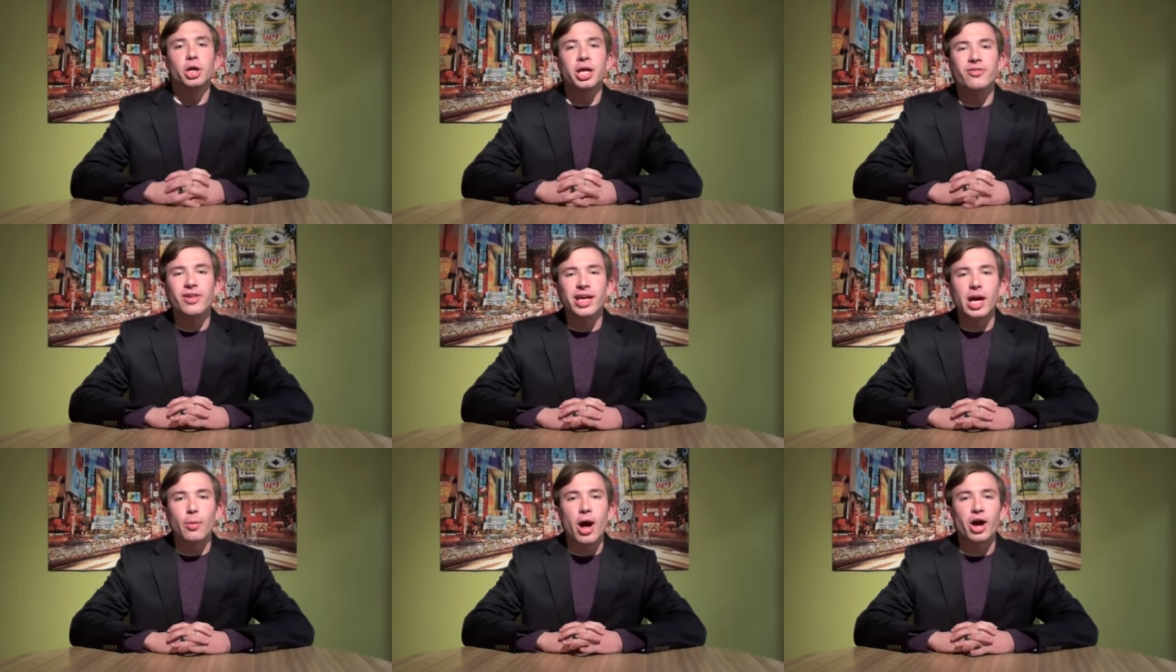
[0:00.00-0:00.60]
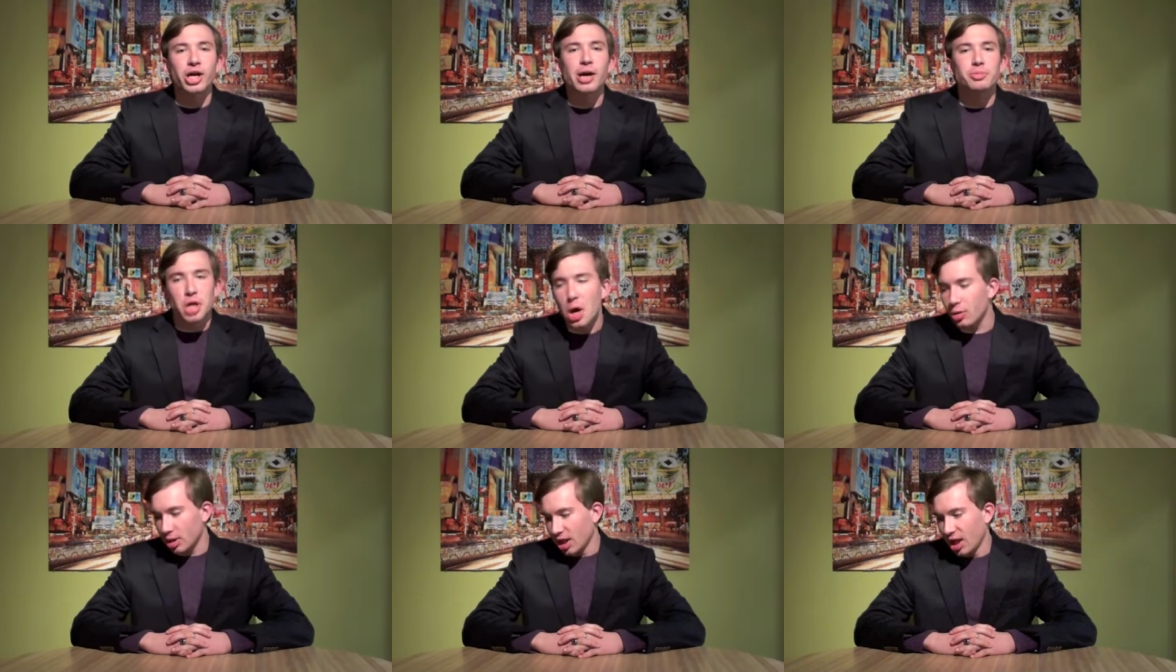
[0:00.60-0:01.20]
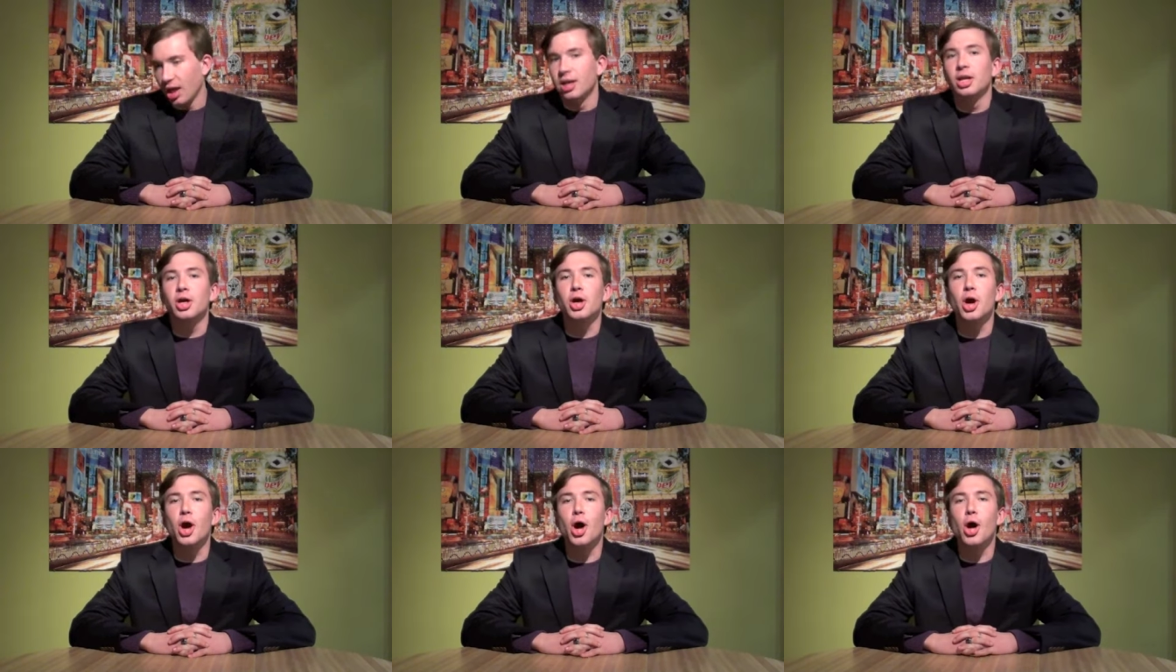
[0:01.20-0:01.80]
Good evening and welcome to
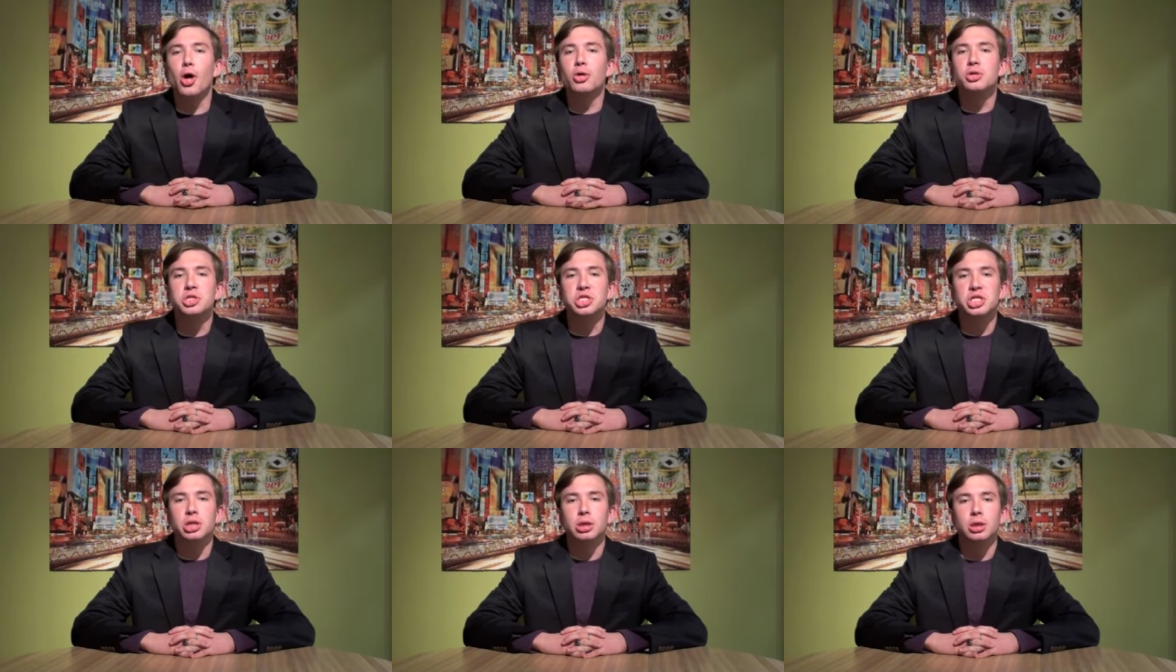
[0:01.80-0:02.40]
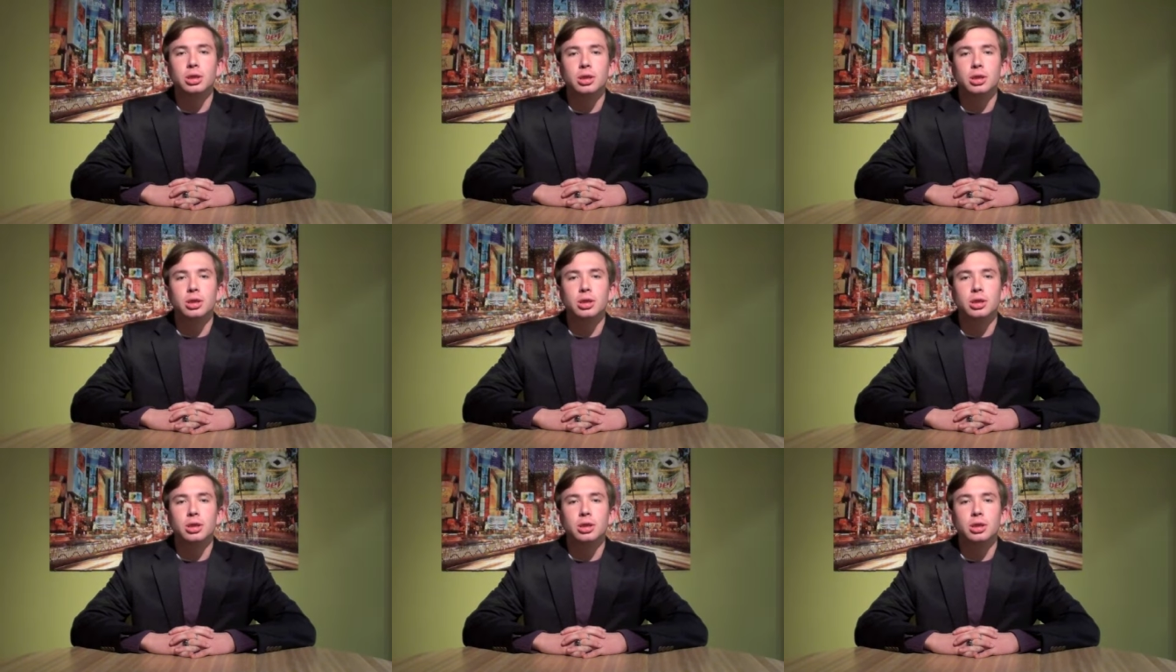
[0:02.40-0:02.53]
KNEWS!